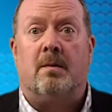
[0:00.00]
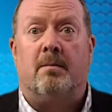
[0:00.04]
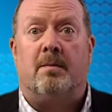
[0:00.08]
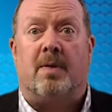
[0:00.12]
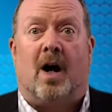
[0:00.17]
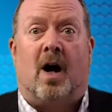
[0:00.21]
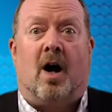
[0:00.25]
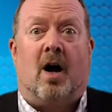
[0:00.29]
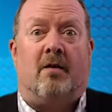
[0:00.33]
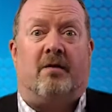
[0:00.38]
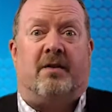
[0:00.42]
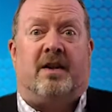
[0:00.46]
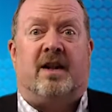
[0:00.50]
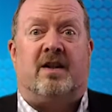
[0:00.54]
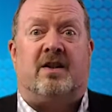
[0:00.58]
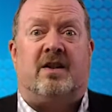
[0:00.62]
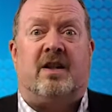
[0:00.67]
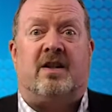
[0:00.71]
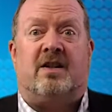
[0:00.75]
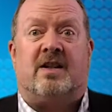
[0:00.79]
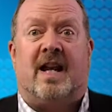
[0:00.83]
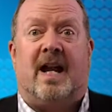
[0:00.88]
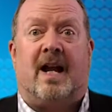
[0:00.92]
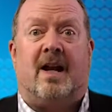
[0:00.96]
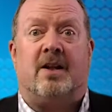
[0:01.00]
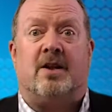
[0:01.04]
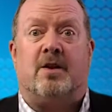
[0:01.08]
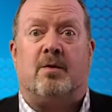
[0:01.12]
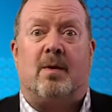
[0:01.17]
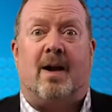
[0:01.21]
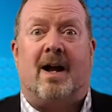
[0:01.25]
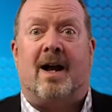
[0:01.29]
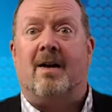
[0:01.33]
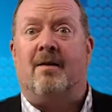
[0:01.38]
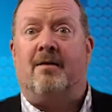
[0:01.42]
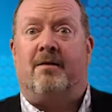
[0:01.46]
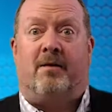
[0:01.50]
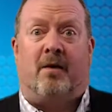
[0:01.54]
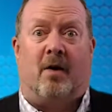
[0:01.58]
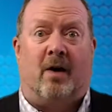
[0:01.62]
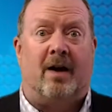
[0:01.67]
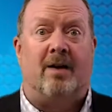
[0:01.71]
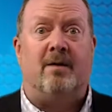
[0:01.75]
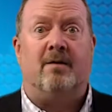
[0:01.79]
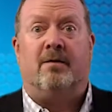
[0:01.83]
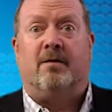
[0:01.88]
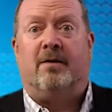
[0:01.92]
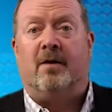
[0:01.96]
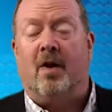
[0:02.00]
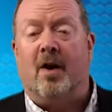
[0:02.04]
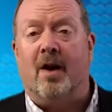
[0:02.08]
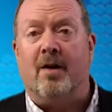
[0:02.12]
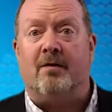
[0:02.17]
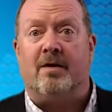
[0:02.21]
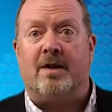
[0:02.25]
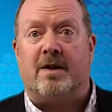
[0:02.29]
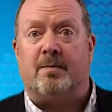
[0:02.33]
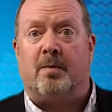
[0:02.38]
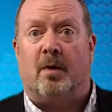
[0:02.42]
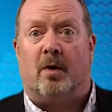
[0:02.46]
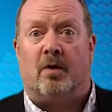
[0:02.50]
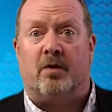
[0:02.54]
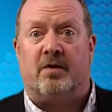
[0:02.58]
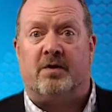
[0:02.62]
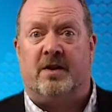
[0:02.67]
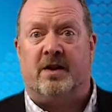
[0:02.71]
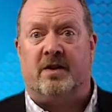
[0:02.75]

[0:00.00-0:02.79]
Part of this is down to our fight and flight response.